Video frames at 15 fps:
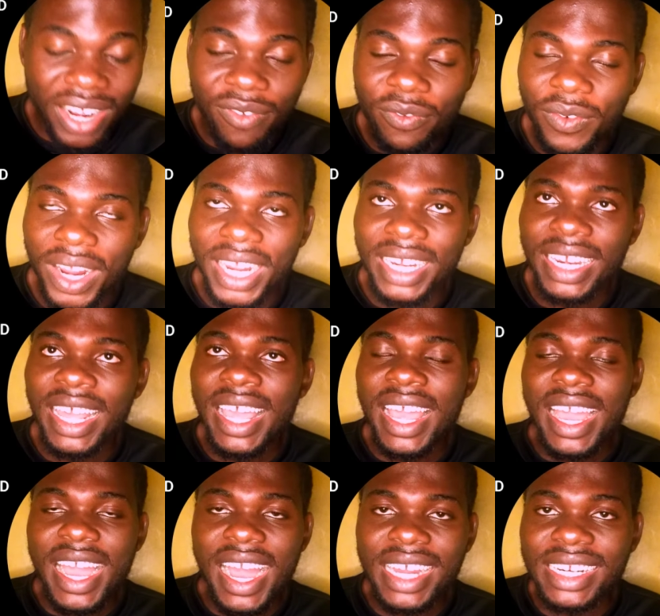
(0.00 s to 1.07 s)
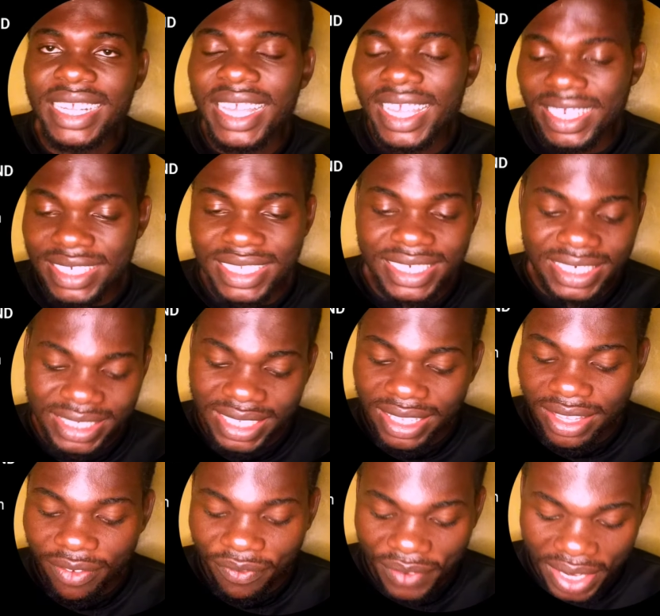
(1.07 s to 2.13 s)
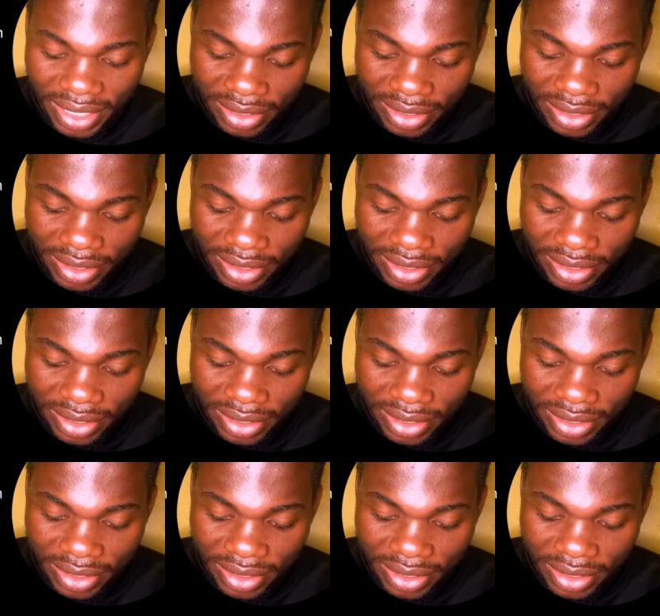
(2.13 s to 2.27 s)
file and edit the file.